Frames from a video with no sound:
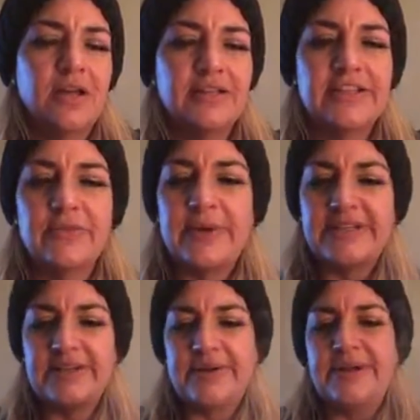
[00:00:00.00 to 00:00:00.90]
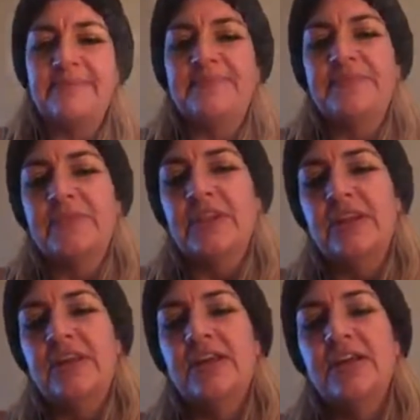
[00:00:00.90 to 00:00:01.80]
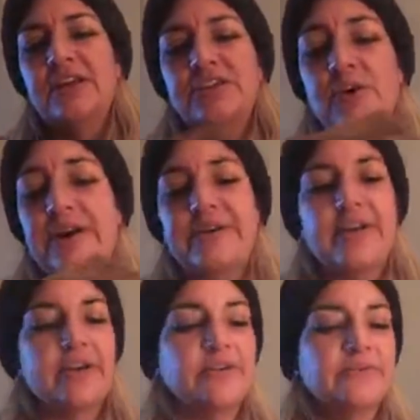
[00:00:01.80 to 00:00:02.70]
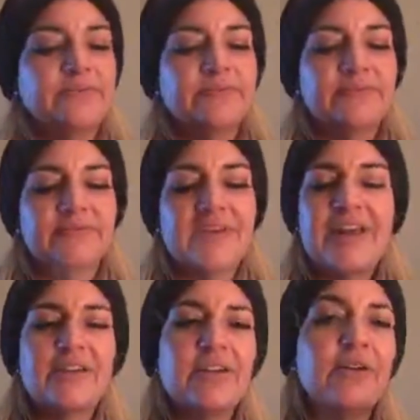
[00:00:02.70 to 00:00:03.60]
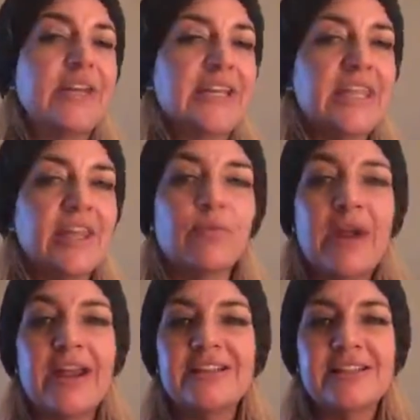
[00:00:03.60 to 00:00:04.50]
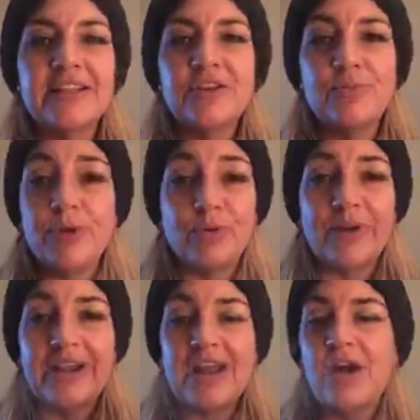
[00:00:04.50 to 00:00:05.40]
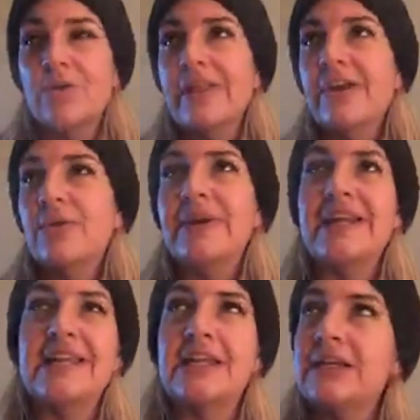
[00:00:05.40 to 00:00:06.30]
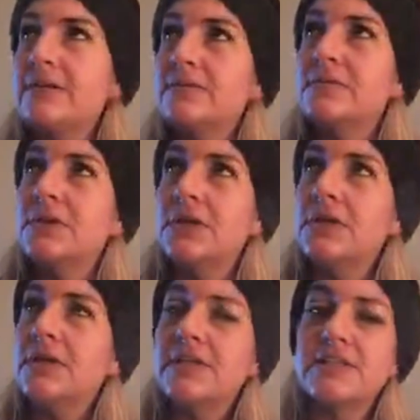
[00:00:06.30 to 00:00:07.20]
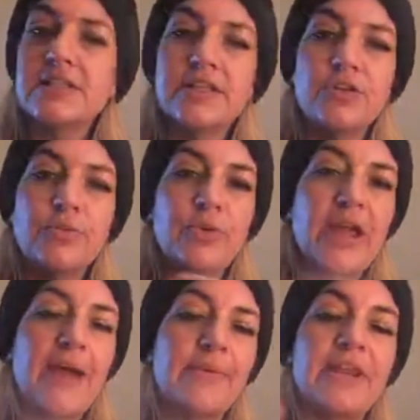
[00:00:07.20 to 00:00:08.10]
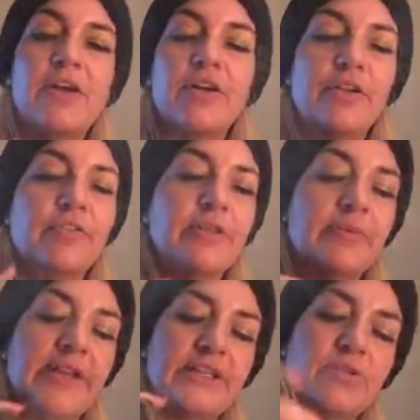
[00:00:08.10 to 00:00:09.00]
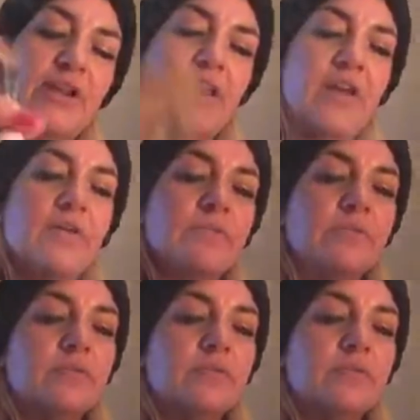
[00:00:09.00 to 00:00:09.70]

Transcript: How's everybody doing? So I don't know. I don't know anything. Right? Isn't the new moon right now? Like, aren't we in it? Isn't the new moon happening all over the place right now?